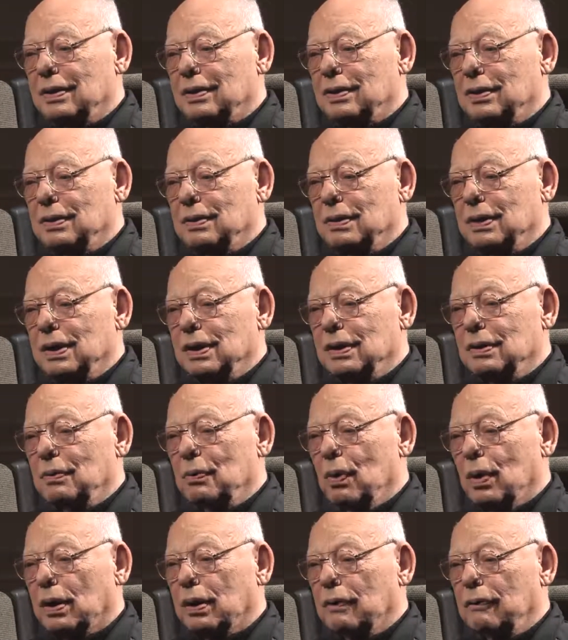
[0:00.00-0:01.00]
to
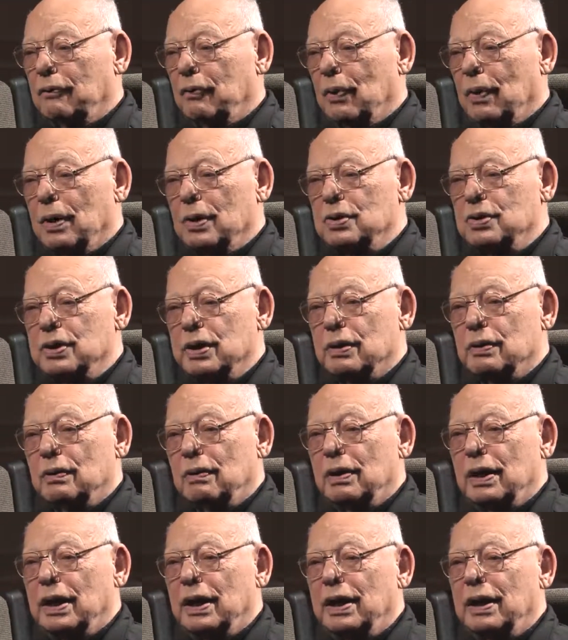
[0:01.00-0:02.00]
working for a
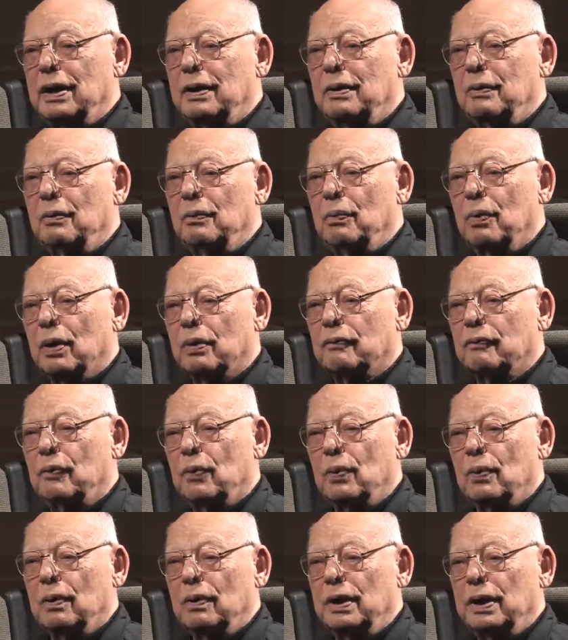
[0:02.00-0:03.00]
general I'd worked
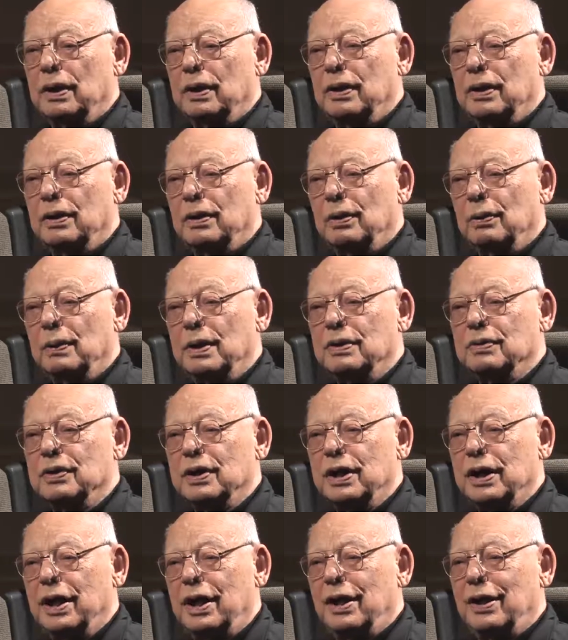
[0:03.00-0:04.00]
for in
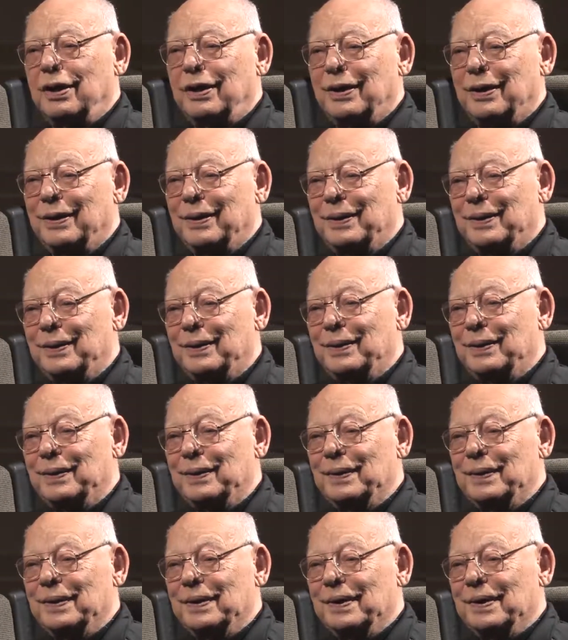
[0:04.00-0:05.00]
Louisiana,
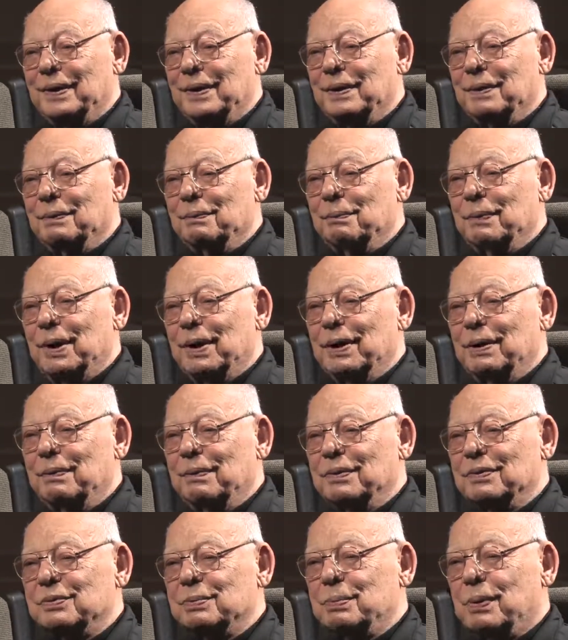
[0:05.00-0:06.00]
but it
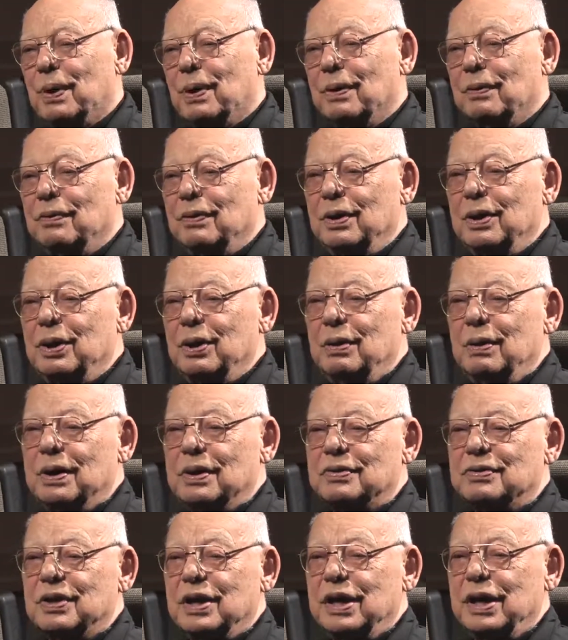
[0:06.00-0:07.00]
was part of the
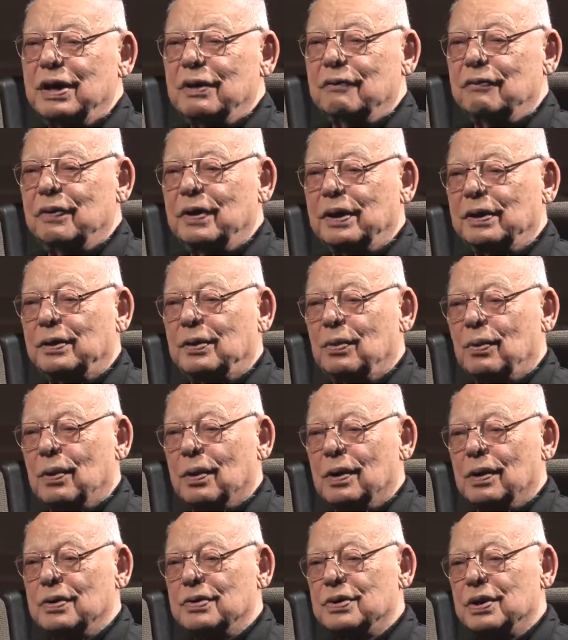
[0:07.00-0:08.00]
USAF
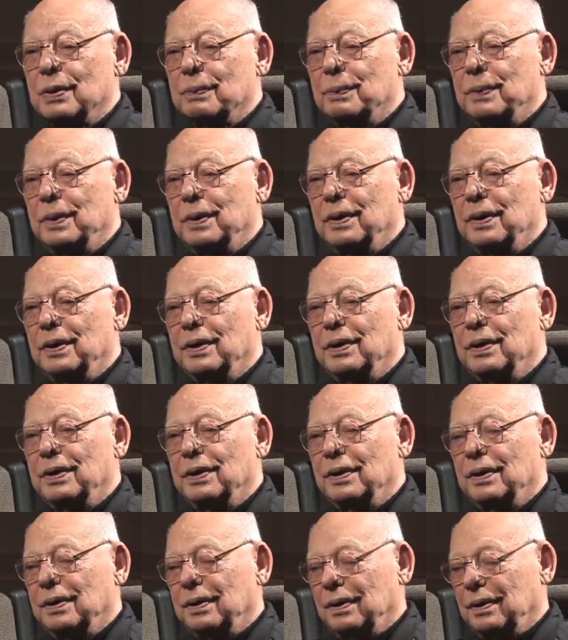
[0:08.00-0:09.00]
headquarters
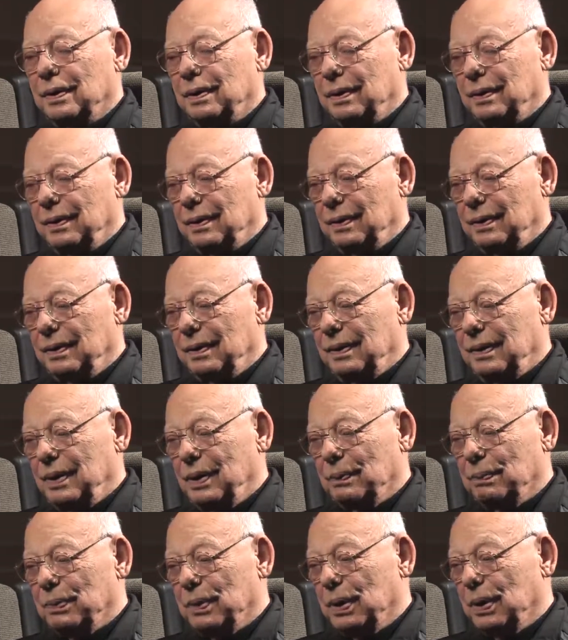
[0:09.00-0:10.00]

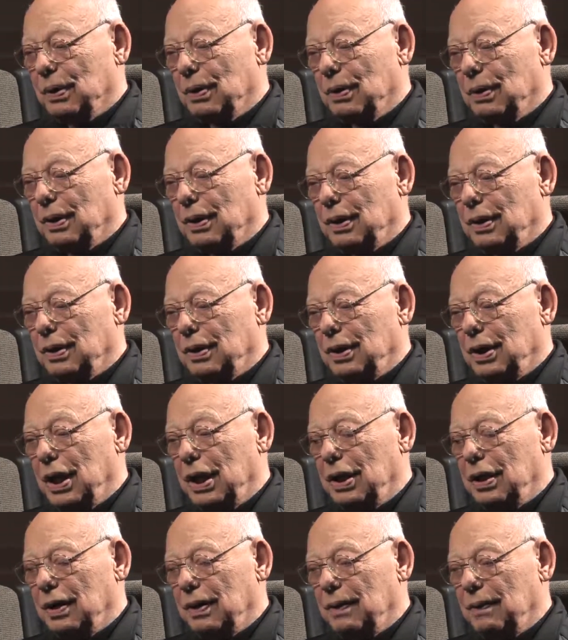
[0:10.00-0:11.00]
up there in
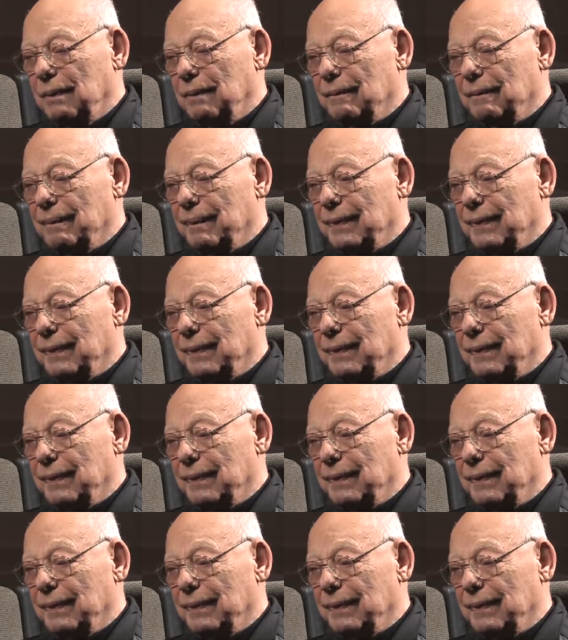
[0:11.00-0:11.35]
Dayton.